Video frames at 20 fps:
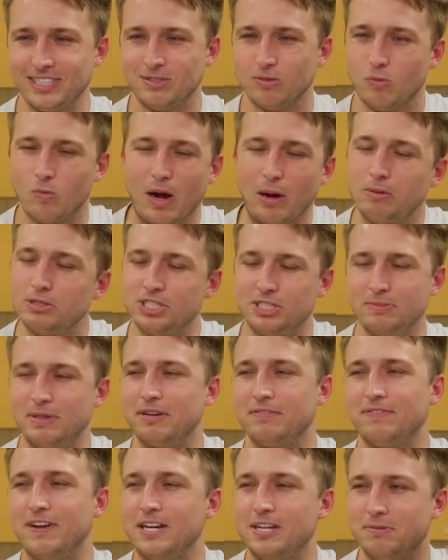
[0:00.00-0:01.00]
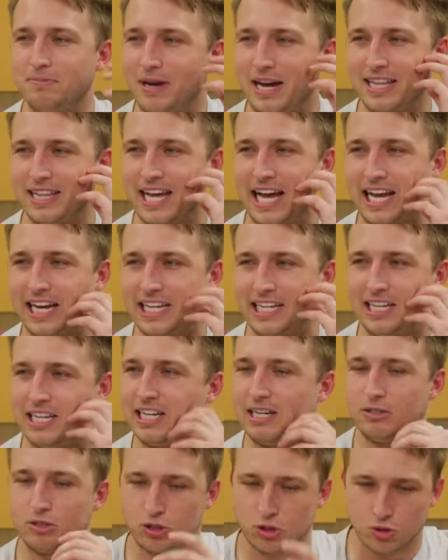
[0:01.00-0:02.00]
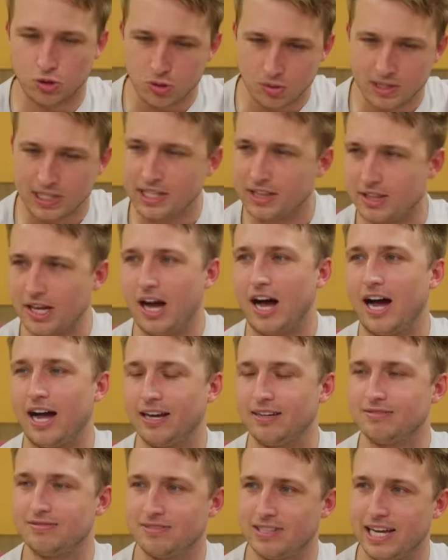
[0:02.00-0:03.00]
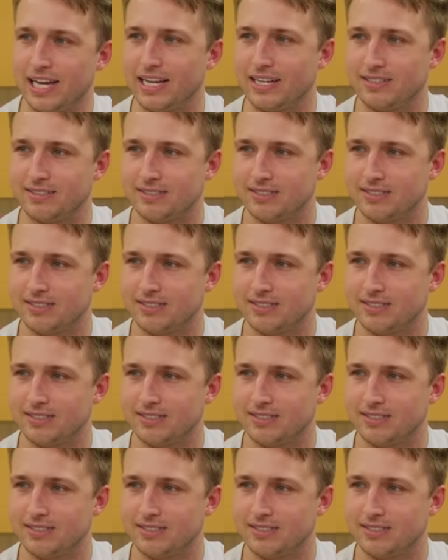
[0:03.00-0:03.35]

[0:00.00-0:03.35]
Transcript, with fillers: why would she be offended by that? He truly thought like